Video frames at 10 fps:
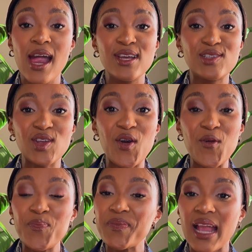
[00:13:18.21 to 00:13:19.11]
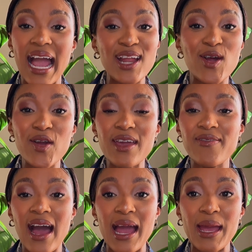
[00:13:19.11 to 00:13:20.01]
So I know if
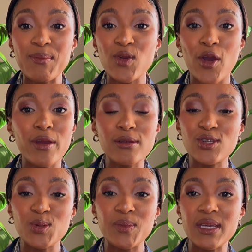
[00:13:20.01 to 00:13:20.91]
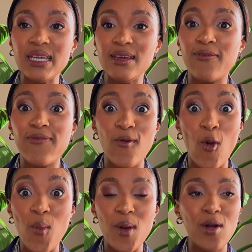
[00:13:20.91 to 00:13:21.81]
I am going to be
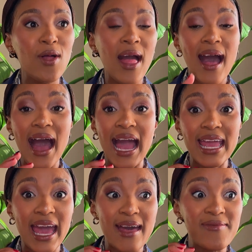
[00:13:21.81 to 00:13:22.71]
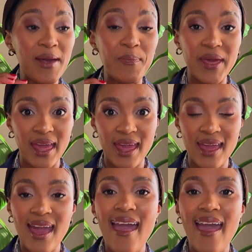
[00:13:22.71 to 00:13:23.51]
formal, I have a pair,